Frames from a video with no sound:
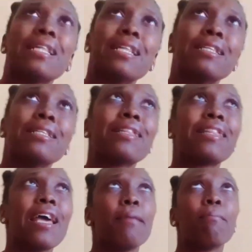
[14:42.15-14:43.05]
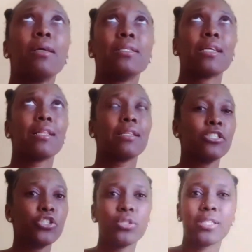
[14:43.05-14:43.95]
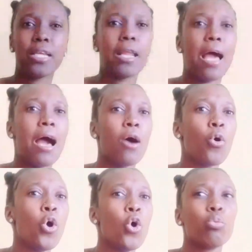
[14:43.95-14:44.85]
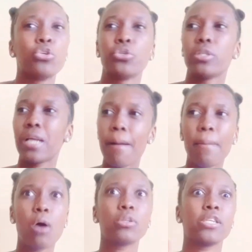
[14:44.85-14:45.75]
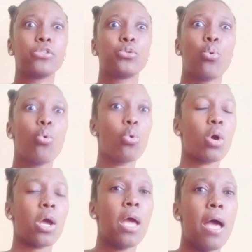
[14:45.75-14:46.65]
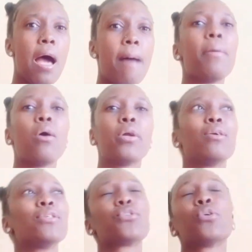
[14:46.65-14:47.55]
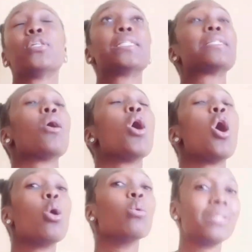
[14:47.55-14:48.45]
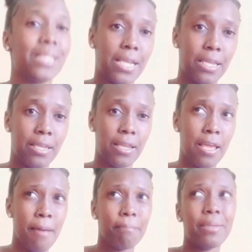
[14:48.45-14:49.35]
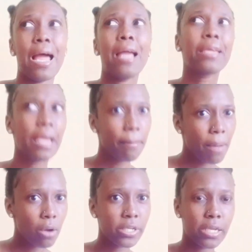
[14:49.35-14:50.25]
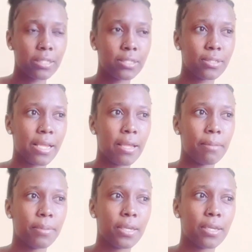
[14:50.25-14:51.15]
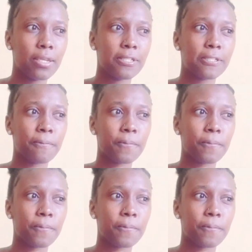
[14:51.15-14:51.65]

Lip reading: health and mental issues and how we should come out and talk about our stories the whole day. But I came out here today because